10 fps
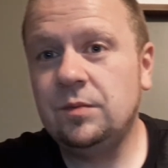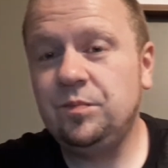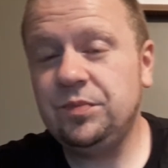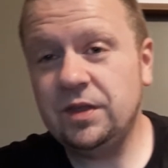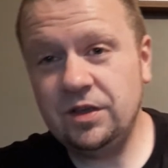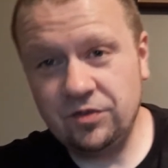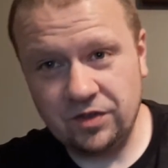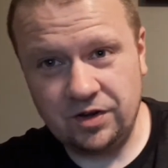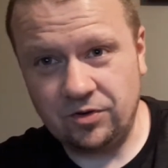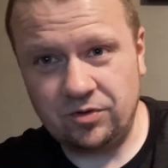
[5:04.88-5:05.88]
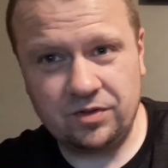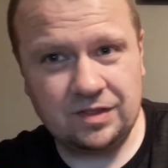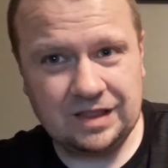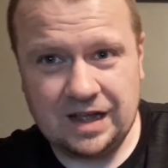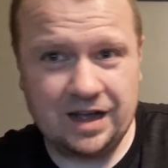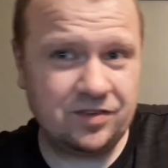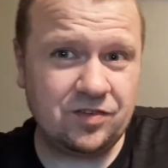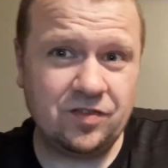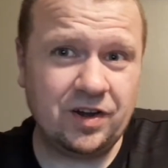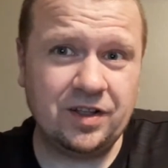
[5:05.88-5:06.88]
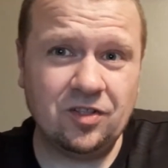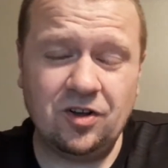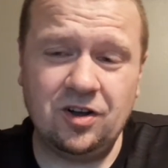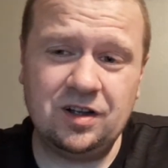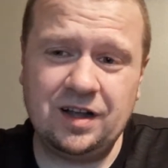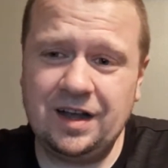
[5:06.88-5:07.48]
They usually don't last very long.